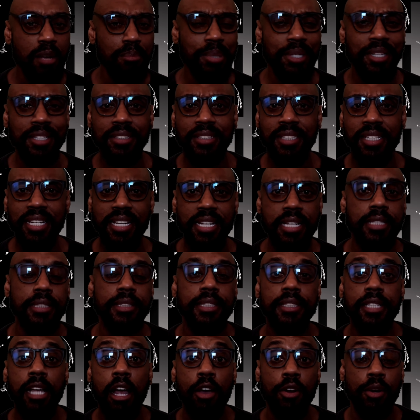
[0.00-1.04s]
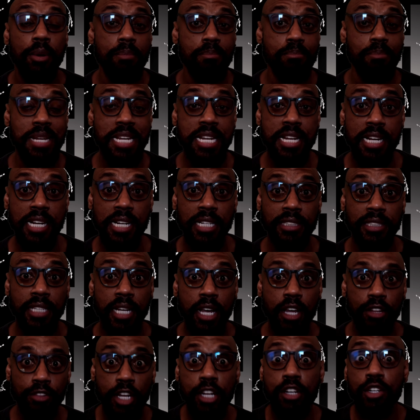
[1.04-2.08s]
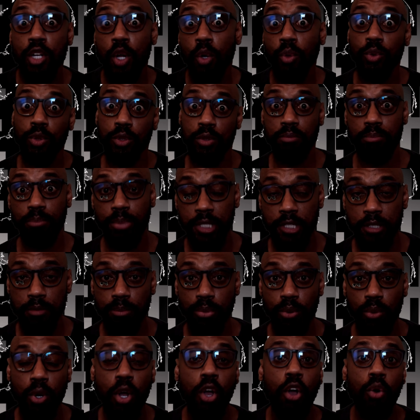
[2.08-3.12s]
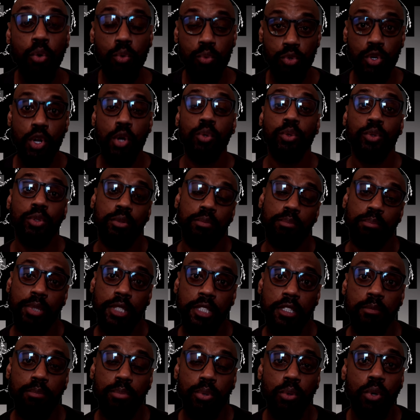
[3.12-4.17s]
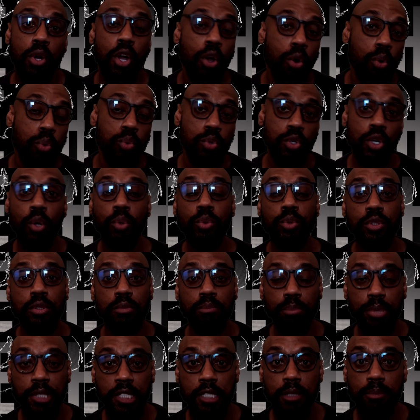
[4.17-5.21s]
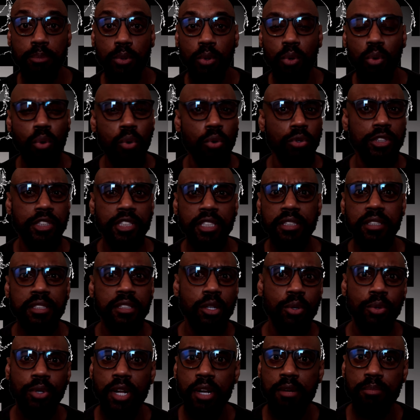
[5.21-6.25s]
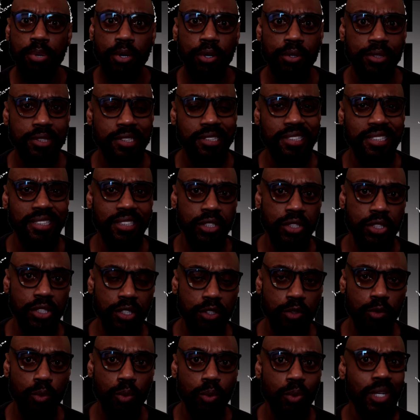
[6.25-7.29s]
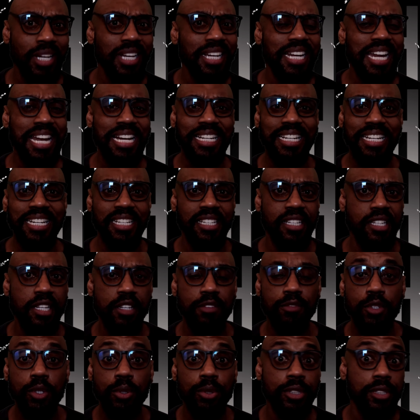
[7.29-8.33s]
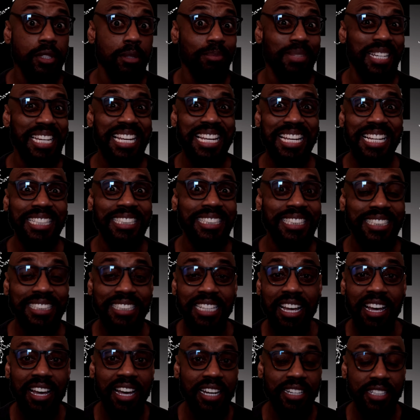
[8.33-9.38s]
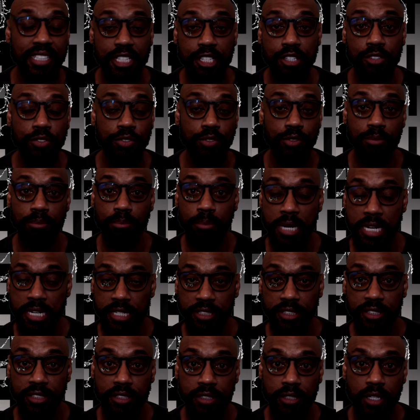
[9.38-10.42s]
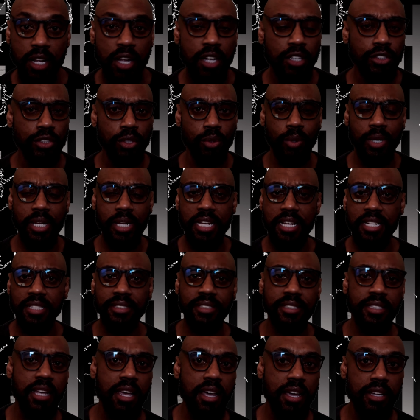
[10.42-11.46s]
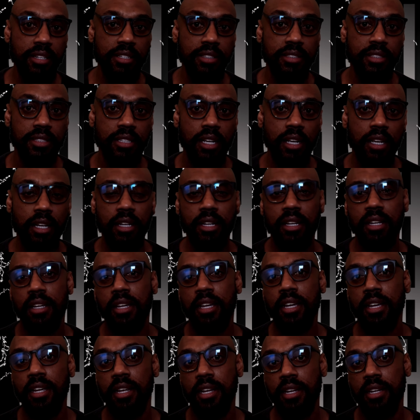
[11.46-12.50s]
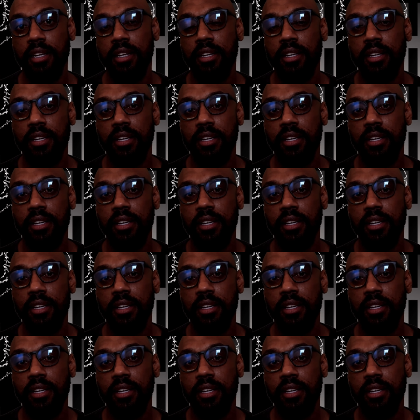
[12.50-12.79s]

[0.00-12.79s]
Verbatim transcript: because an insider means they know some people who know some people who know some people, or just know that person in general, and can give you some inside information. So insiders, hey,